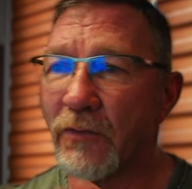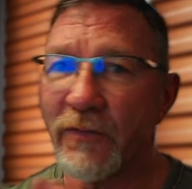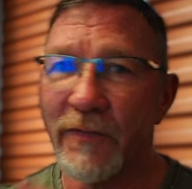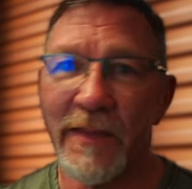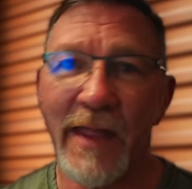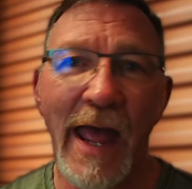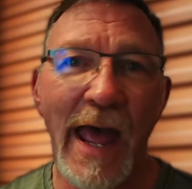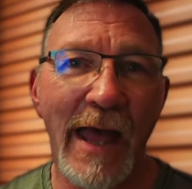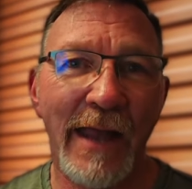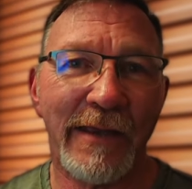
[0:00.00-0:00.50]

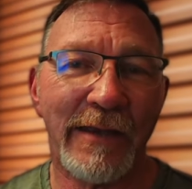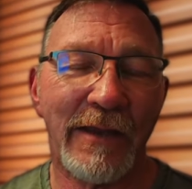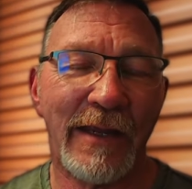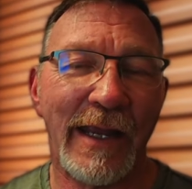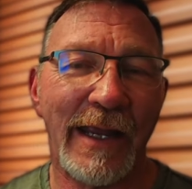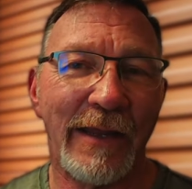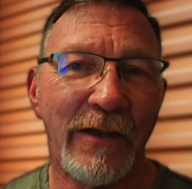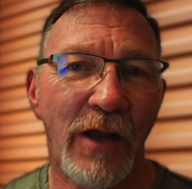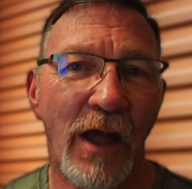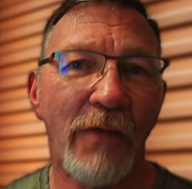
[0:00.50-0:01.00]
that
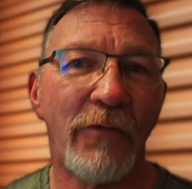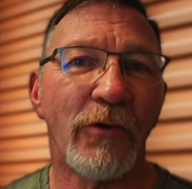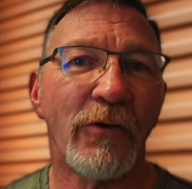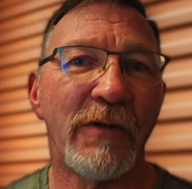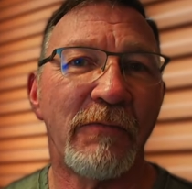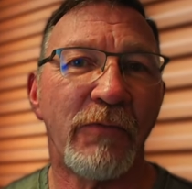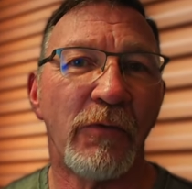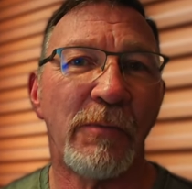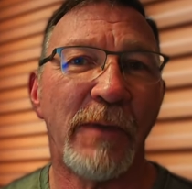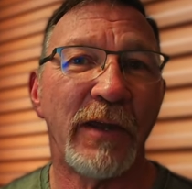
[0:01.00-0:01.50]
and other
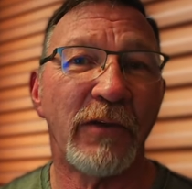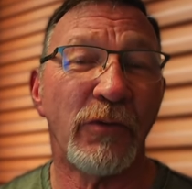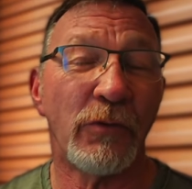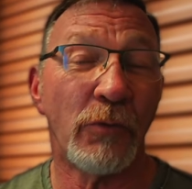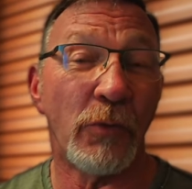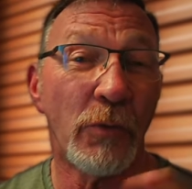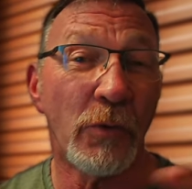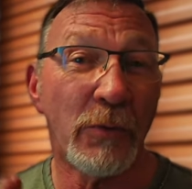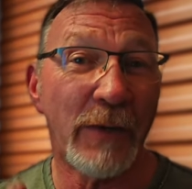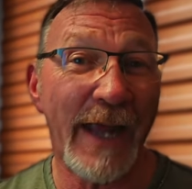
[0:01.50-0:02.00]
information
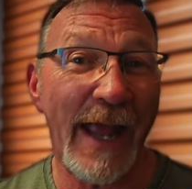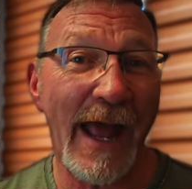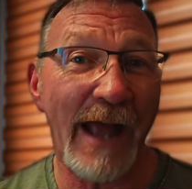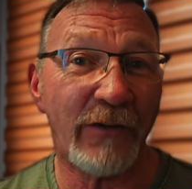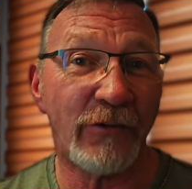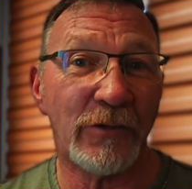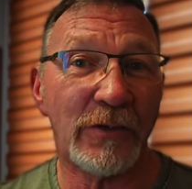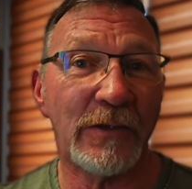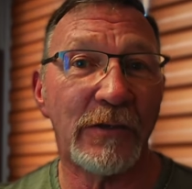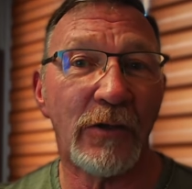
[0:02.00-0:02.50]
when we
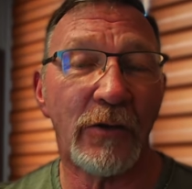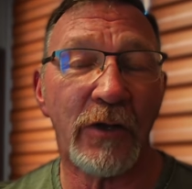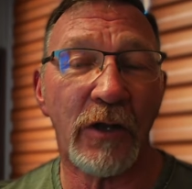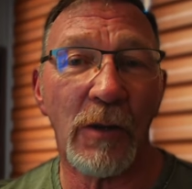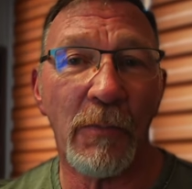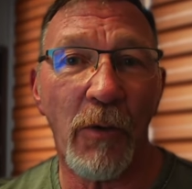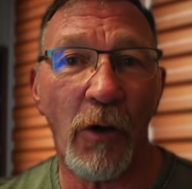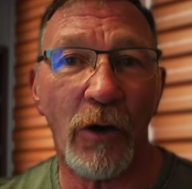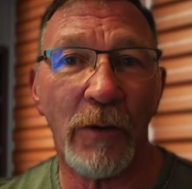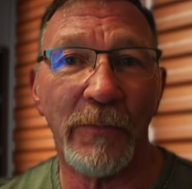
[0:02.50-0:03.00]
actually look at
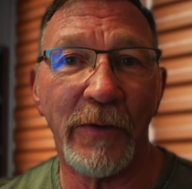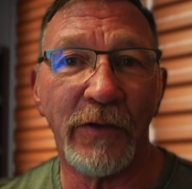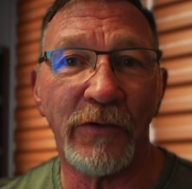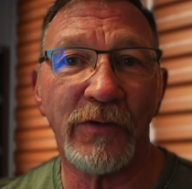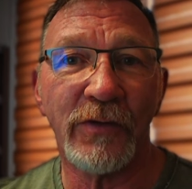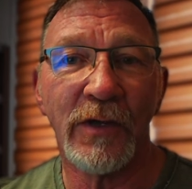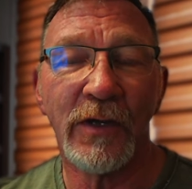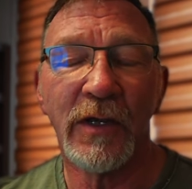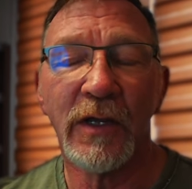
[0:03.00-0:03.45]
apartments.